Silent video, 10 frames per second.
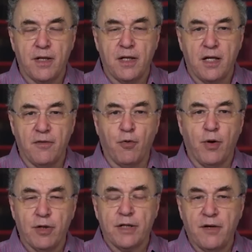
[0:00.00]
If we
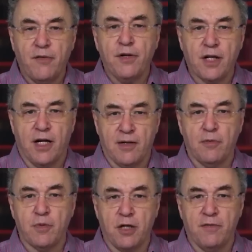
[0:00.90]
were a different kind of
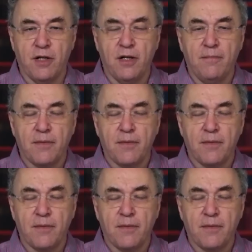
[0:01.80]
observer,